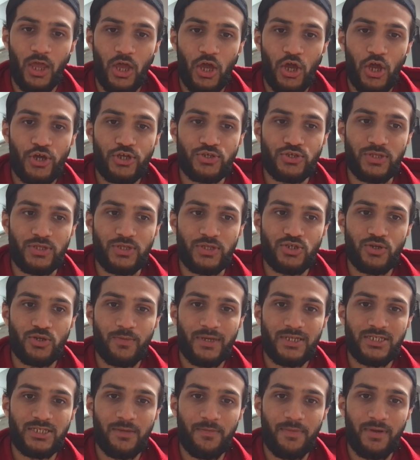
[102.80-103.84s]
So these are going to
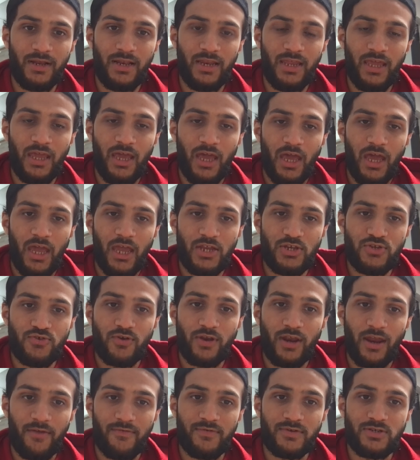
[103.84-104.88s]
be typically
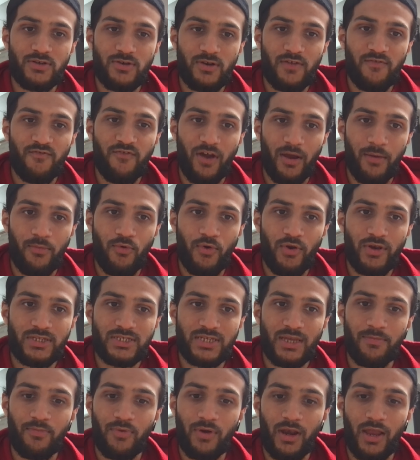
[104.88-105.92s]
intercavitary fibroids
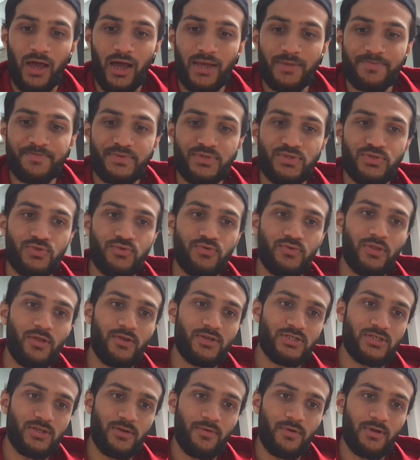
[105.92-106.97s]
that prolapse to the
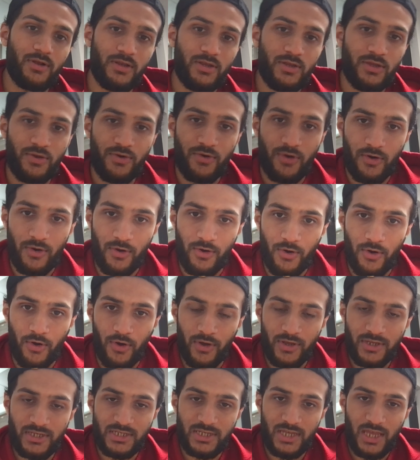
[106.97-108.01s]
cervical
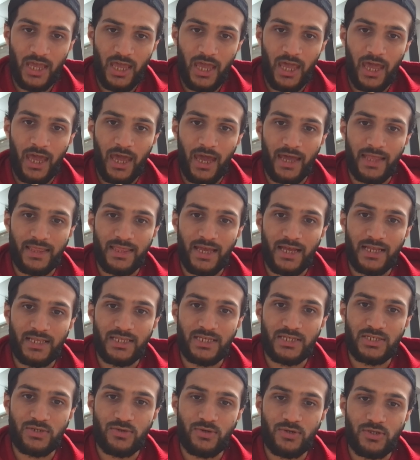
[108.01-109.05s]
os, and that
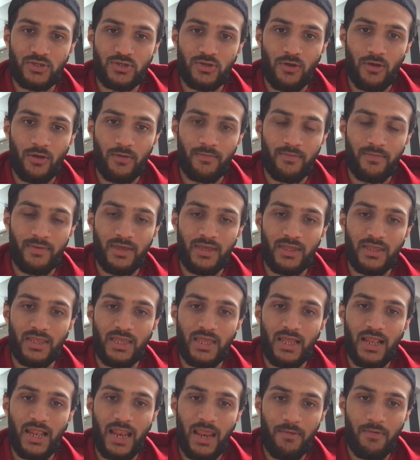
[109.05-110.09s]
is going to be the
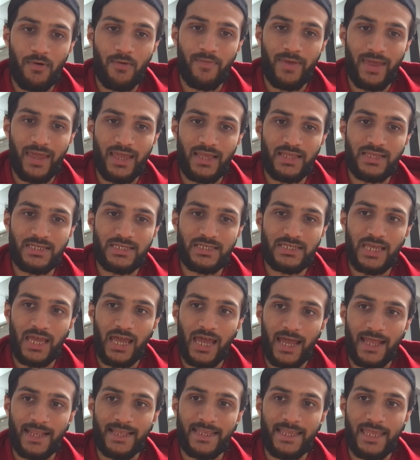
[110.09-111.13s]
labor pains
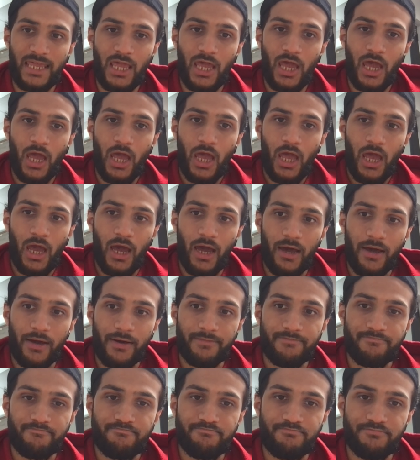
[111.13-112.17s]
and the
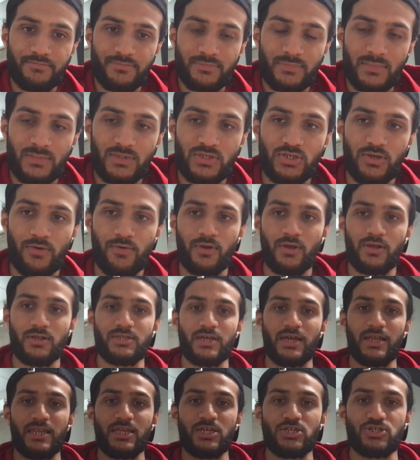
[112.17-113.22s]
cervical
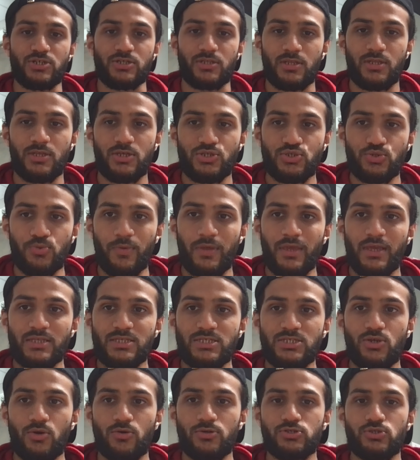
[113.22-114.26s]
dilation. So we can
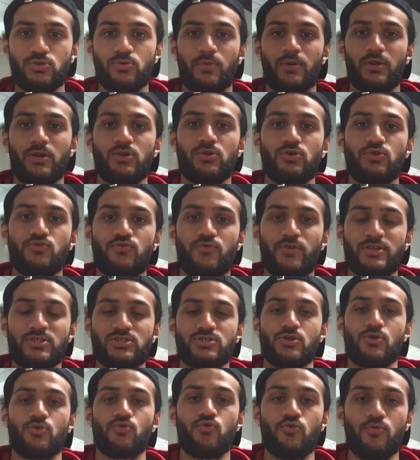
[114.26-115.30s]
see also over here uterine
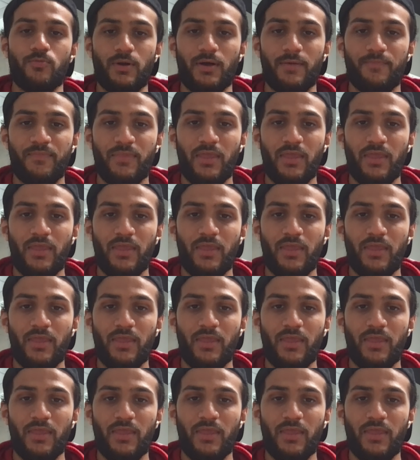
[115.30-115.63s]
sarcoma.